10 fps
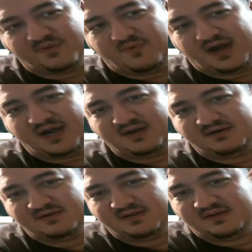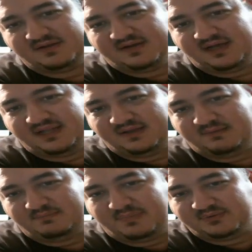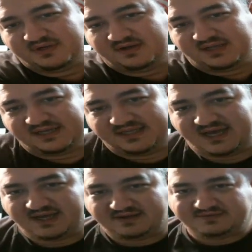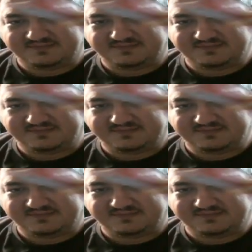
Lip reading: wire and then bolted on like that,